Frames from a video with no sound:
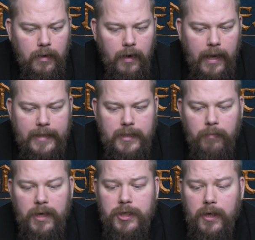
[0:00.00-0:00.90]

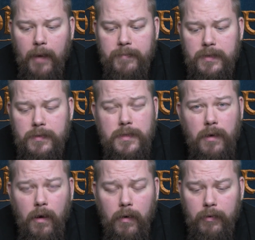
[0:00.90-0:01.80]
Lake-town militia captains
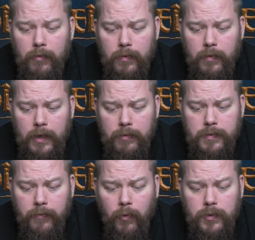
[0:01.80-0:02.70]
are
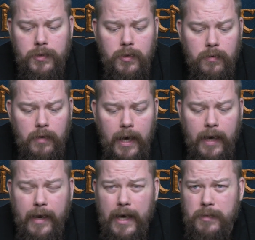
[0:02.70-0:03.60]
heroes of Fortitude
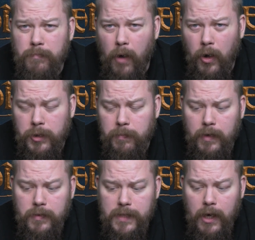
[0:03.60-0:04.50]
and has March
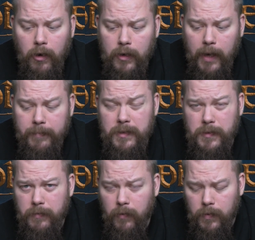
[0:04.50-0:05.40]
because they are
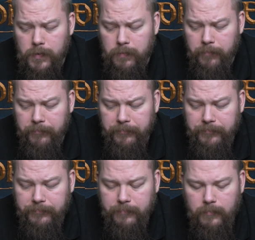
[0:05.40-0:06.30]
captains, of course.
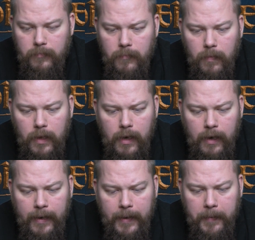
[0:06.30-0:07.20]

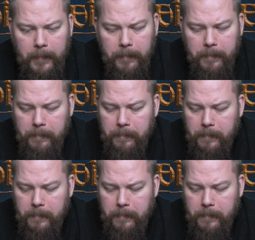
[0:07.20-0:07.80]
And